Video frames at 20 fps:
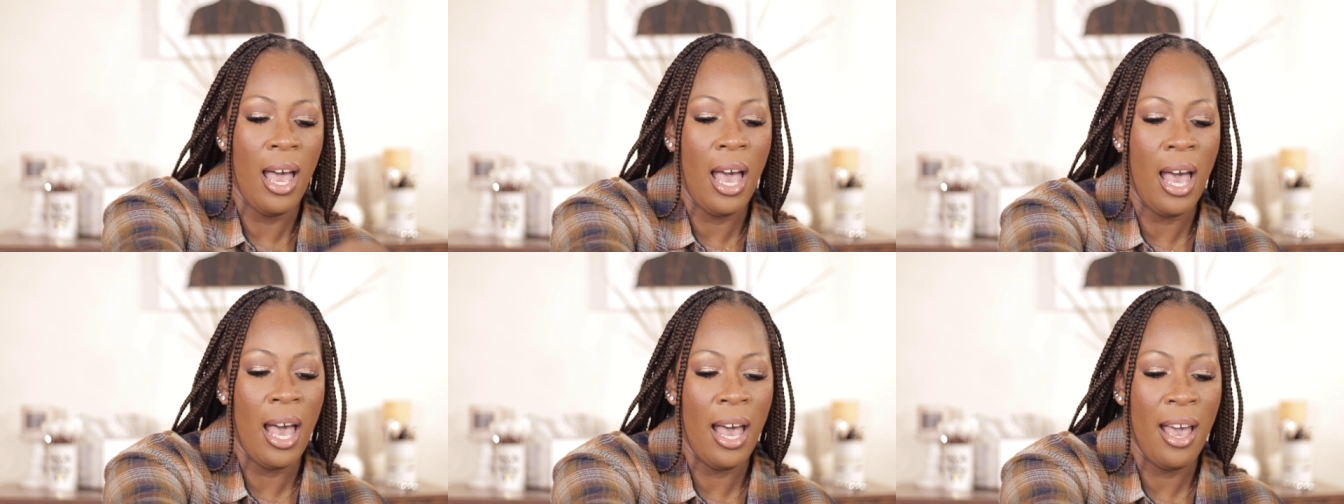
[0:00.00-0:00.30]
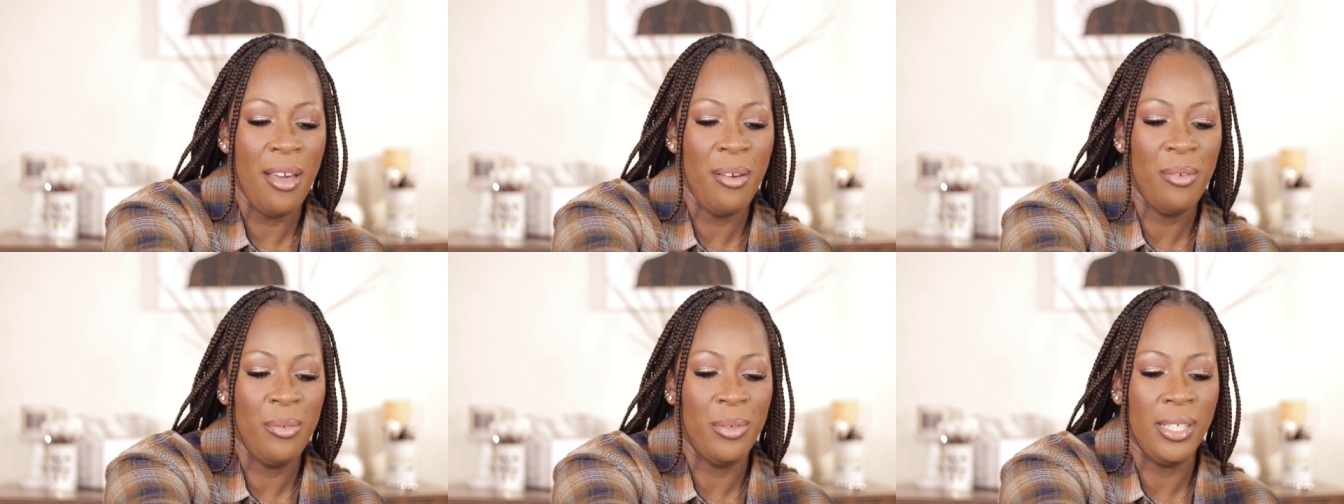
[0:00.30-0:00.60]

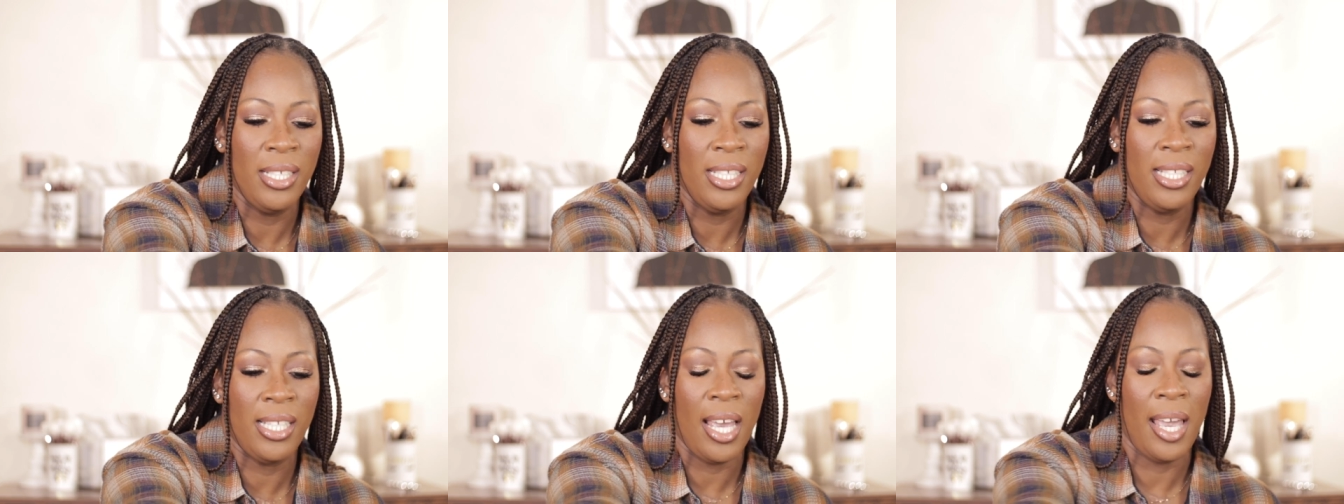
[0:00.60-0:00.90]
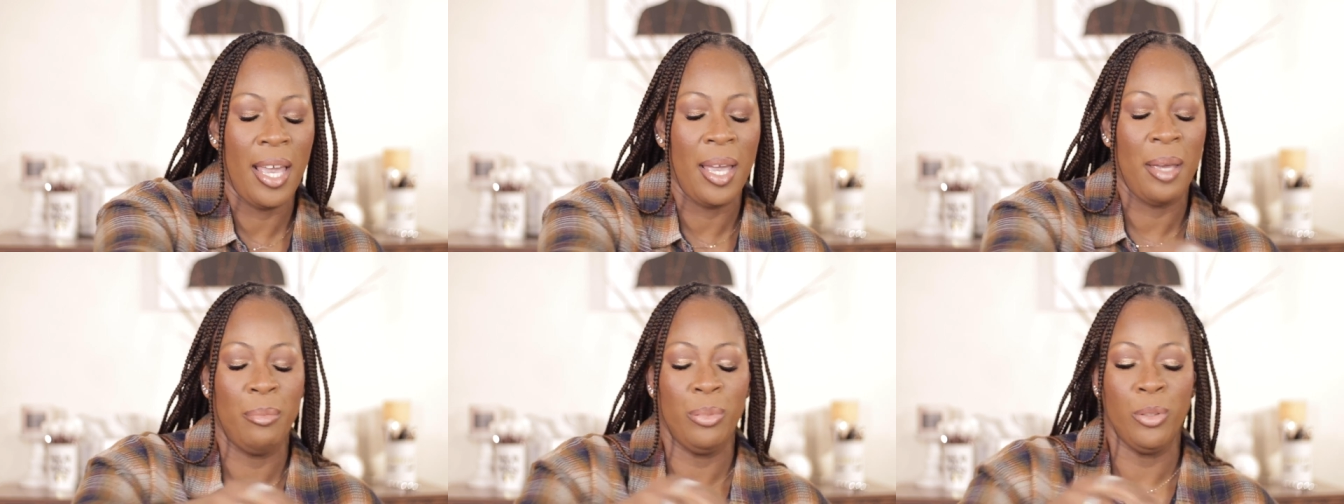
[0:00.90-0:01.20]
I was
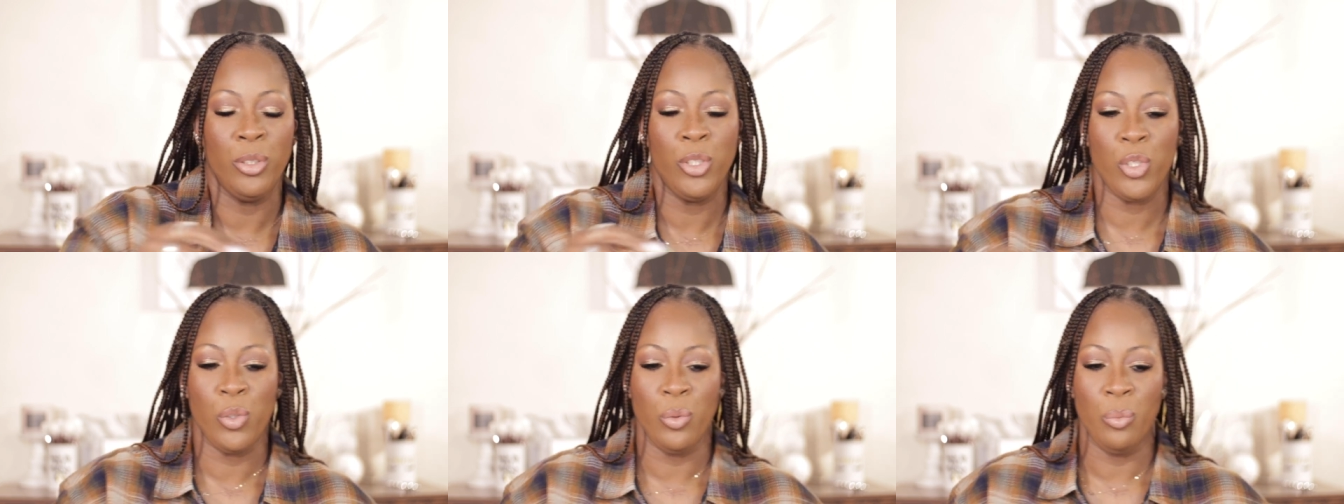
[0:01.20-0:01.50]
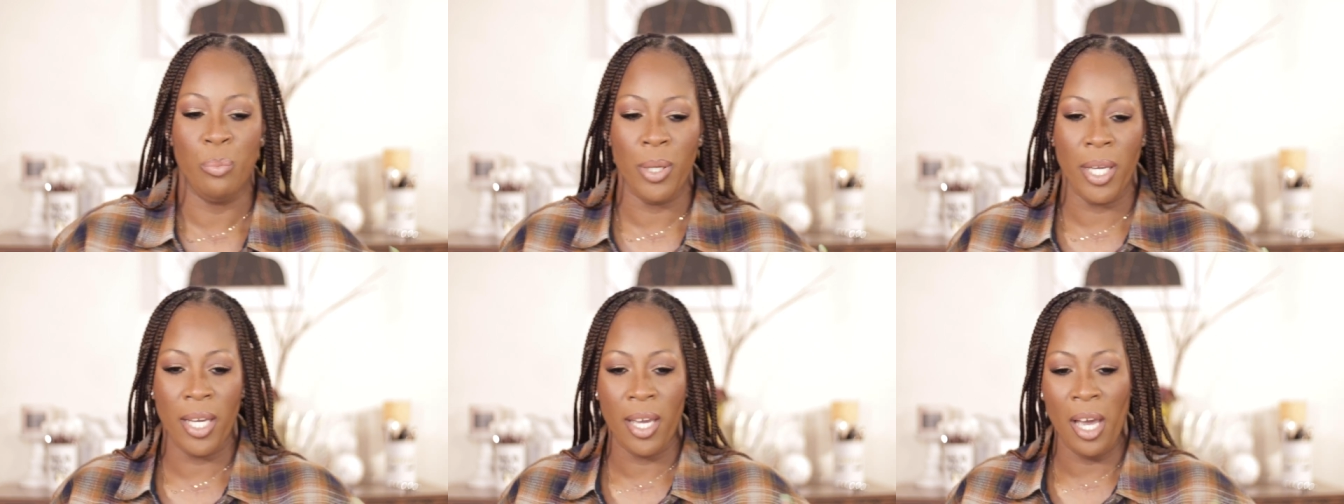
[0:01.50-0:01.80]
able to
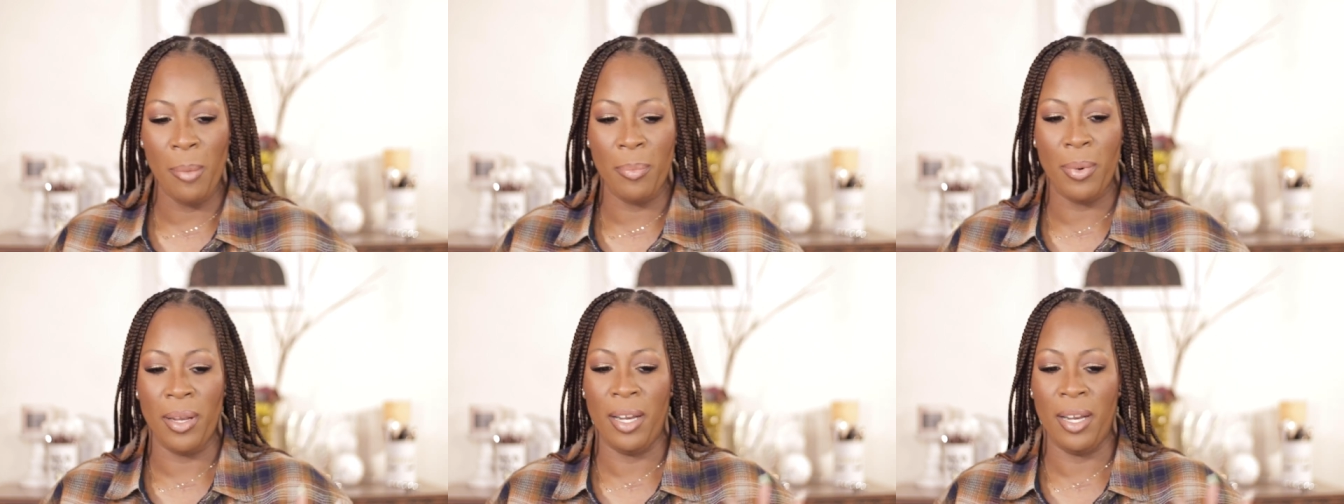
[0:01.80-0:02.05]
pick up.